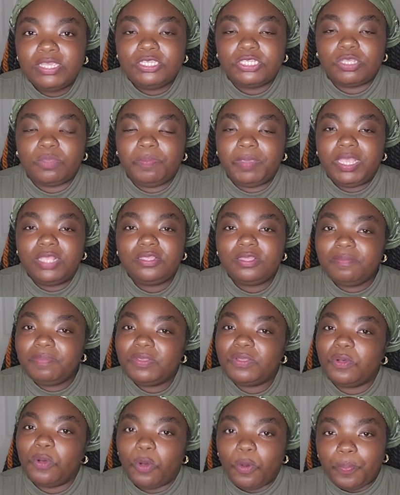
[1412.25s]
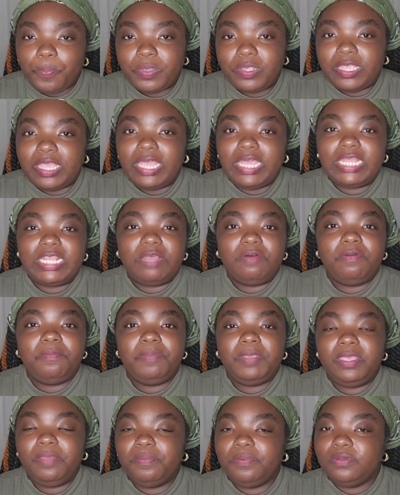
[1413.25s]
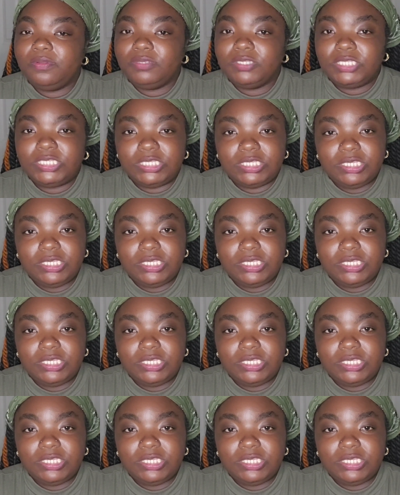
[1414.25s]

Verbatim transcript: So be a little bit open, hanging out with people,